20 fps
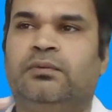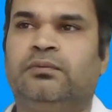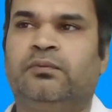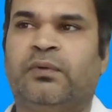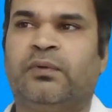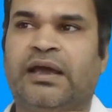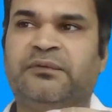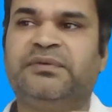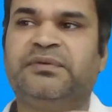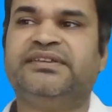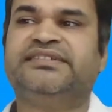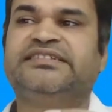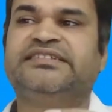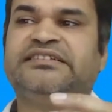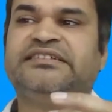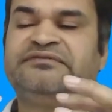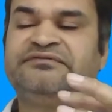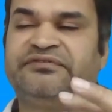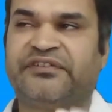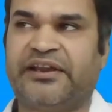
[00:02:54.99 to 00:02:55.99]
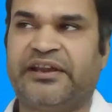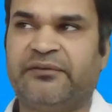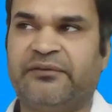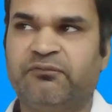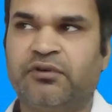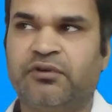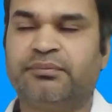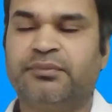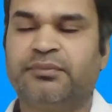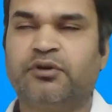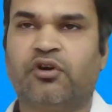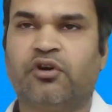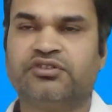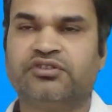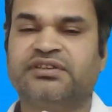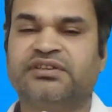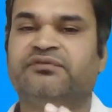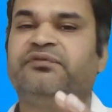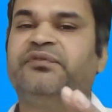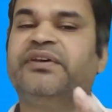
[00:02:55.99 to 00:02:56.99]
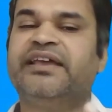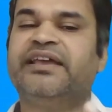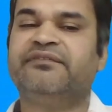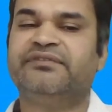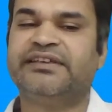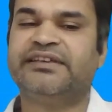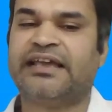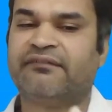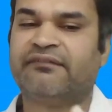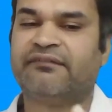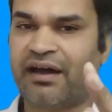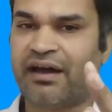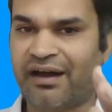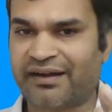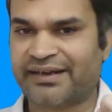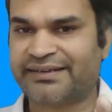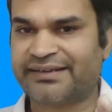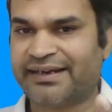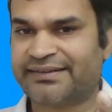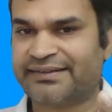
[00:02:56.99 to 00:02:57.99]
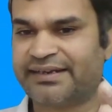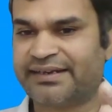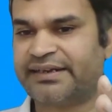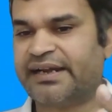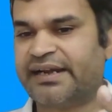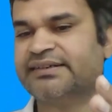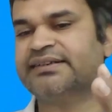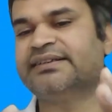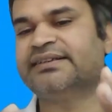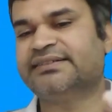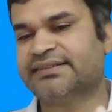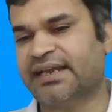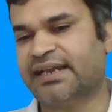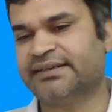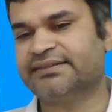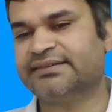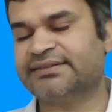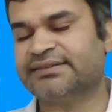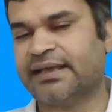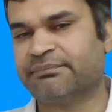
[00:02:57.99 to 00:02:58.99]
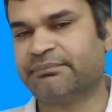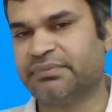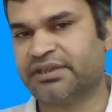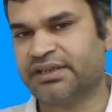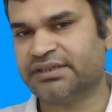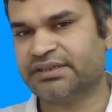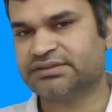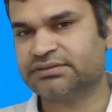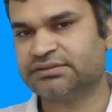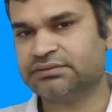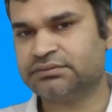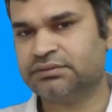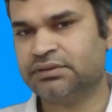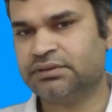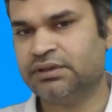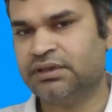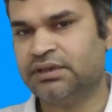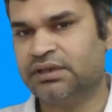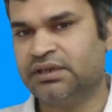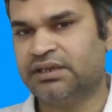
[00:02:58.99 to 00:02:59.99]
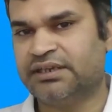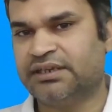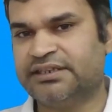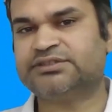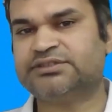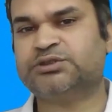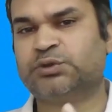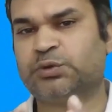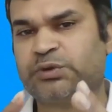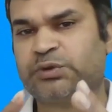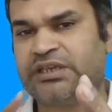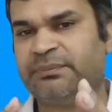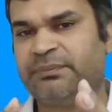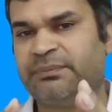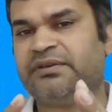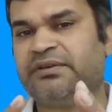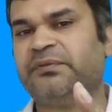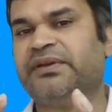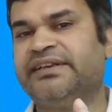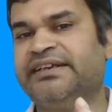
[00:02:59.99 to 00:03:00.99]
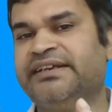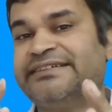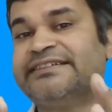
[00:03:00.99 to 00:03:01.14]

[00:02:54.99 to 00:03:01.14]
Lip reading: why we say framework? Because the way we have architected and designed this application is to keep it very